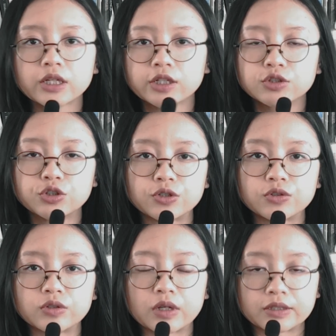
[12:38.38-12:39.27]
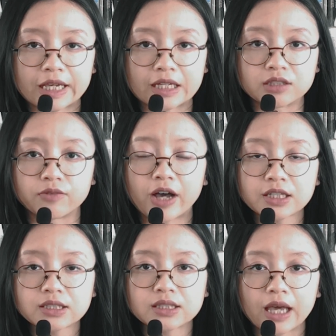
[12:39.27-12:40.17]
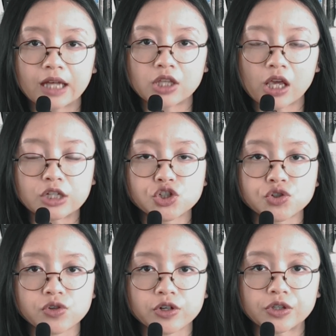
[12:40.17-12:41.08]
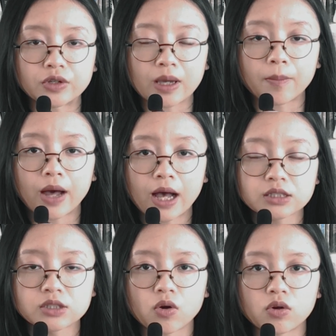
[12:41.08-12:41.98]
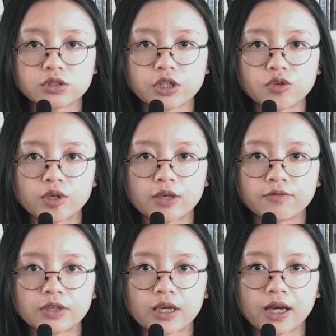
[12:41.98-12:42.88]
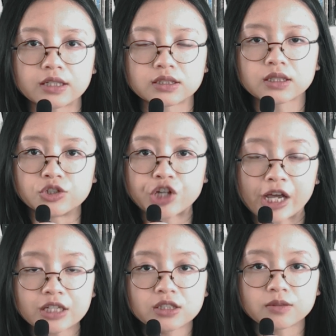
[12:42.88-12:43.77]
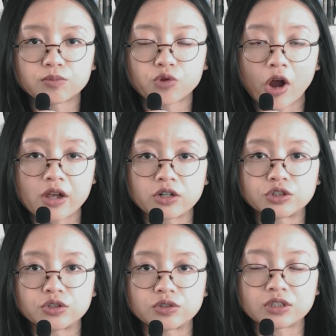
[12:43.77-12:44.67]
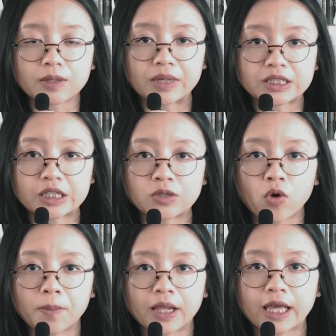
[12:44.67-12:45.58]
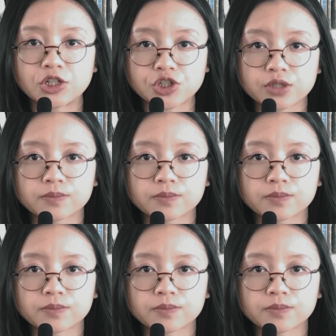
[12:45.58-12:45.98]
to take advice and ensure you can pass all the UKVI's checks prior to submitting your application.